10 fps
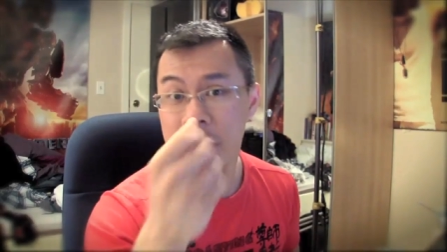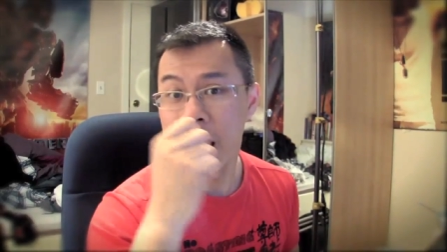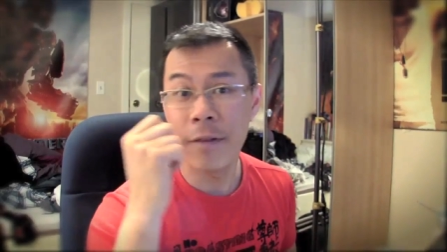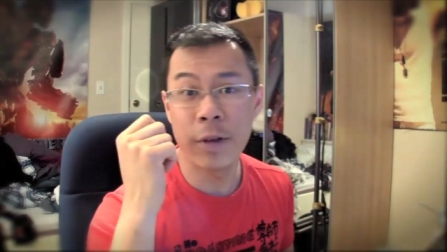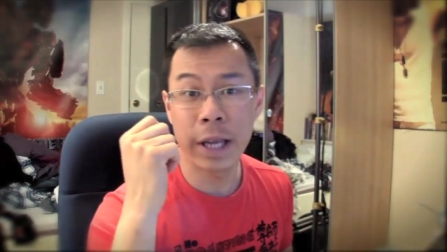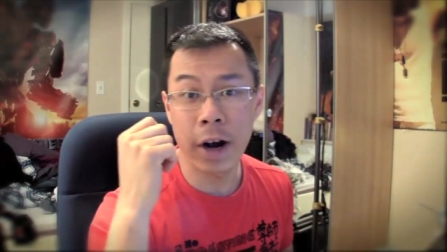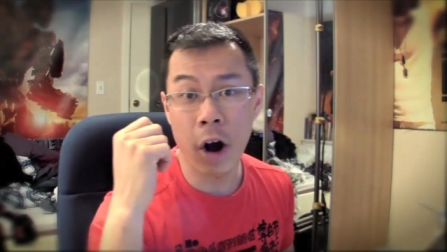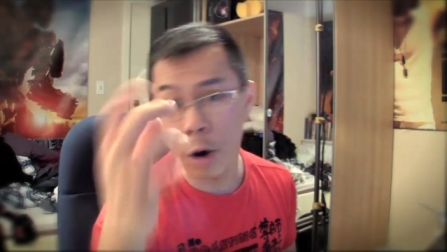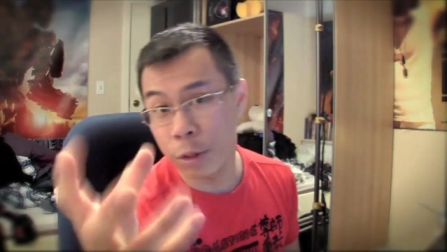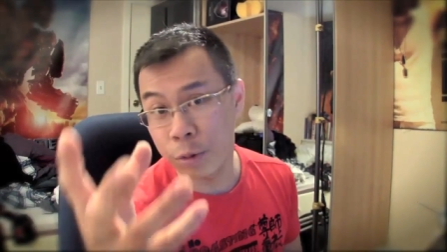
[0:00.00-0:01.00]
If you get
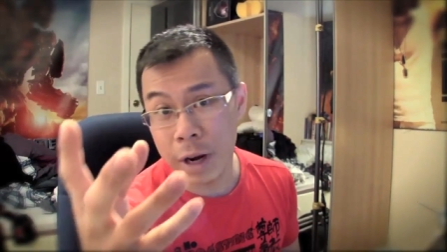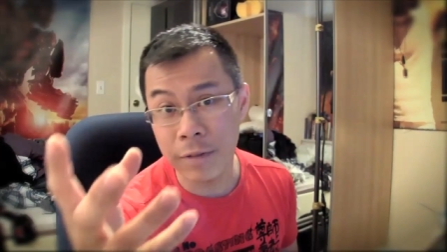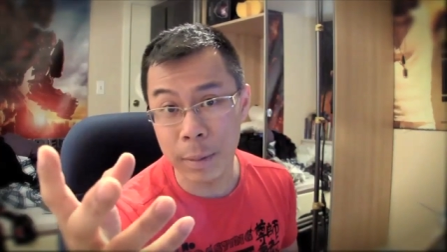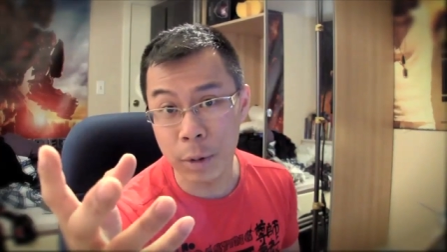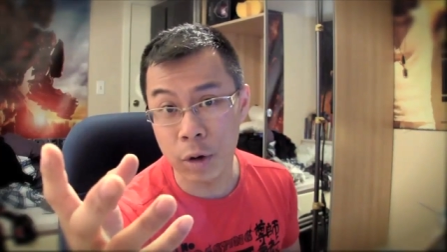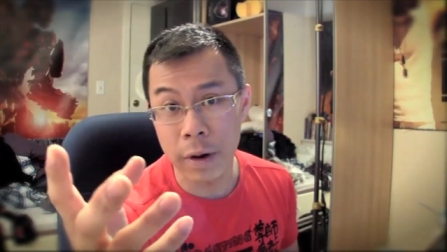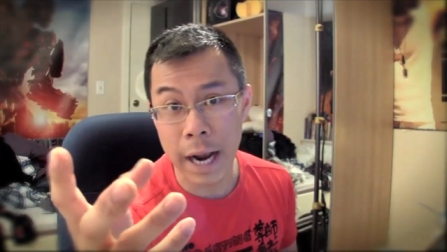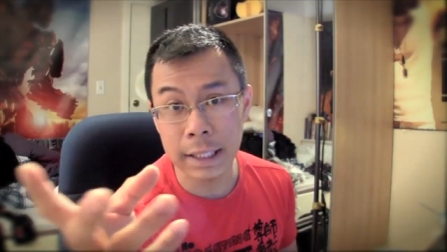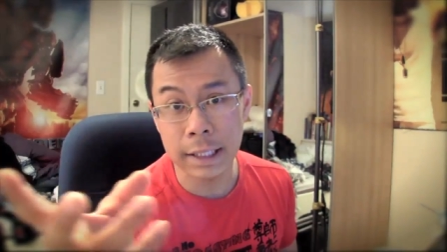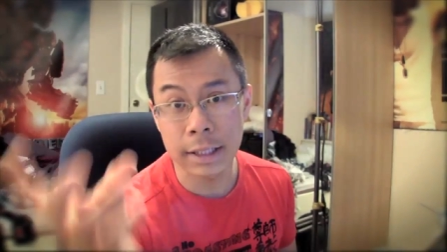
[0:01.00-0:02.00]
all three of them
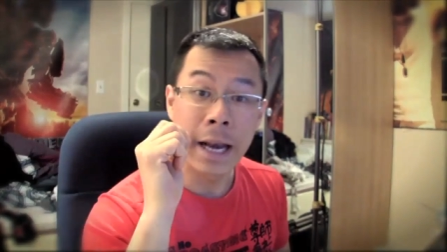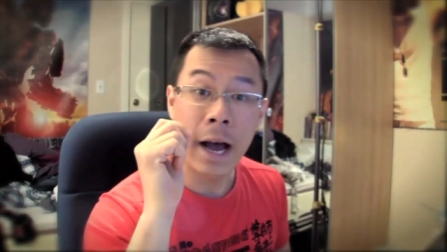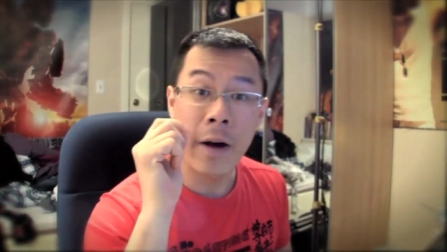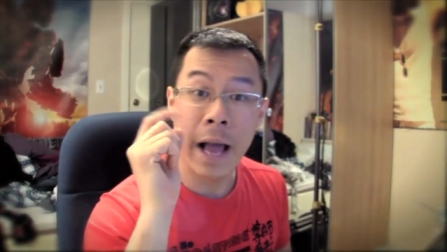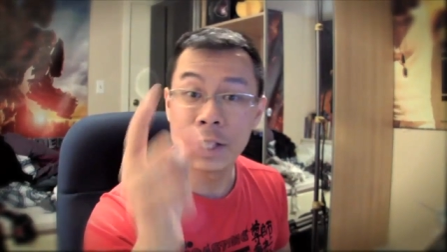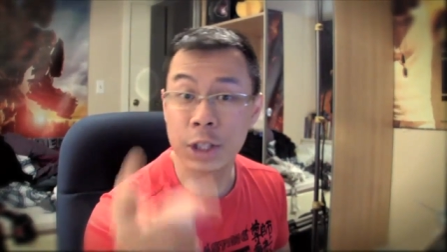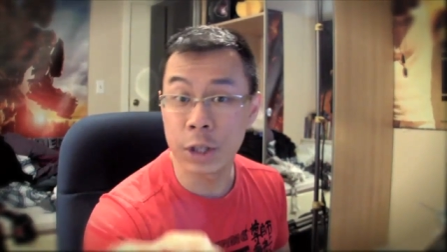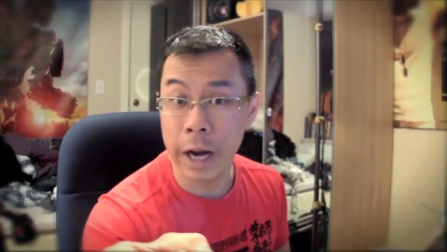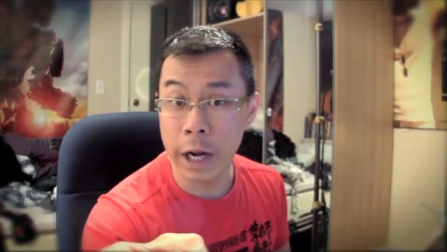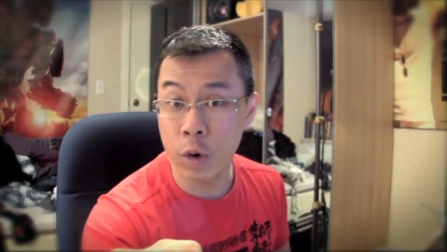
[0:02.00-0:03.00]
correct, and I'll
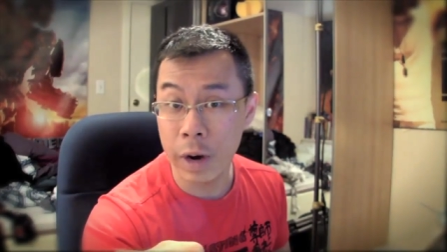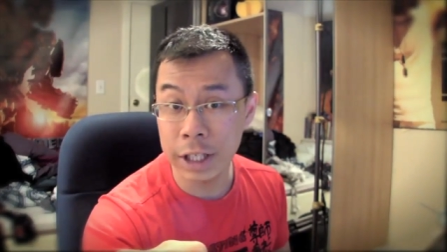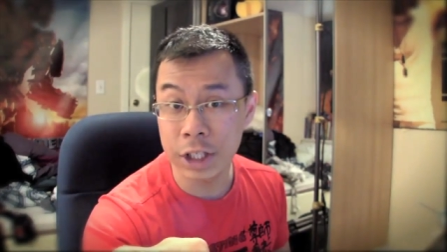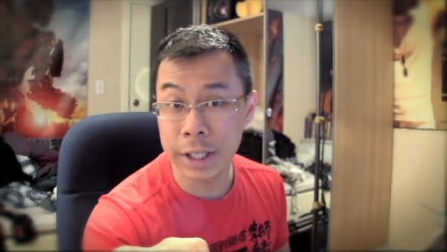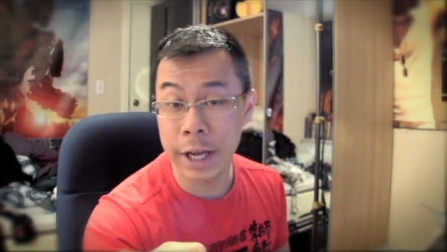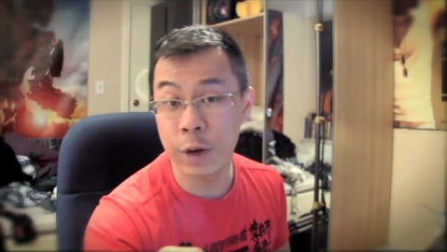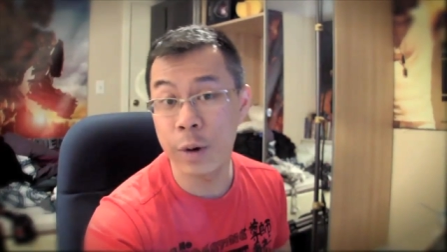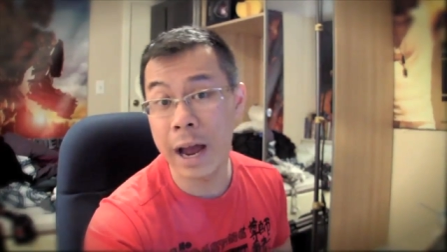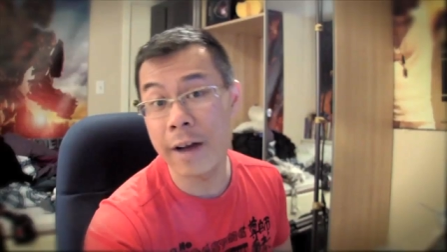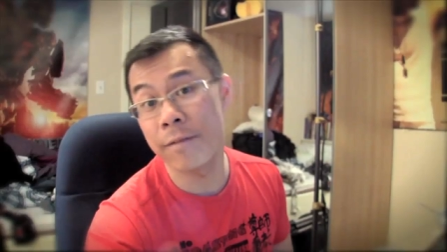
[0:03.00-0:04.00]
answer a question that you
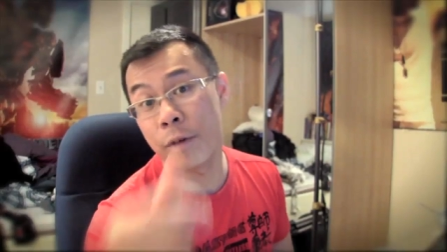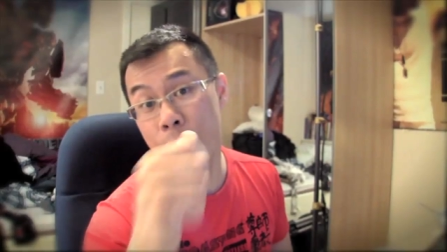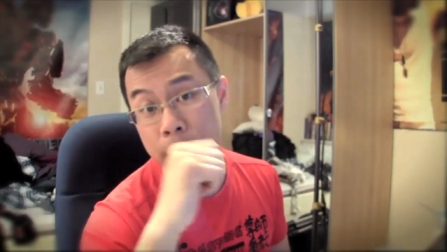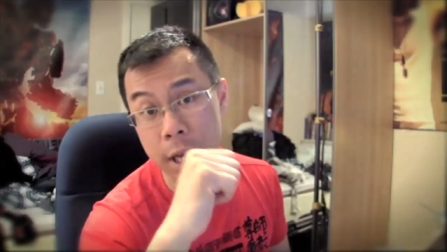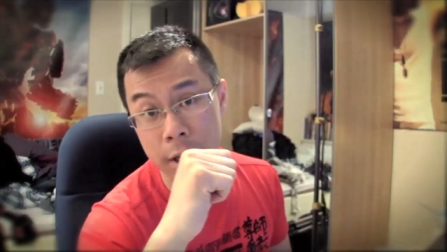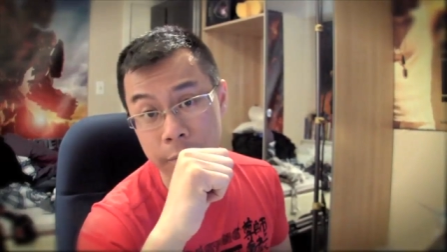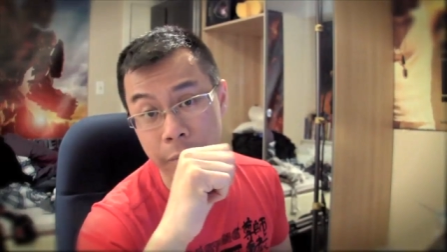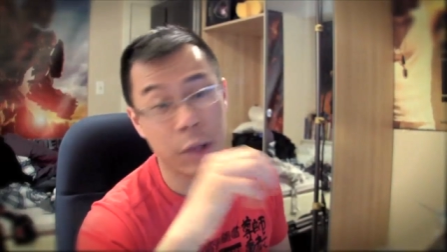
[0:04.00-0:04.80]
have for me.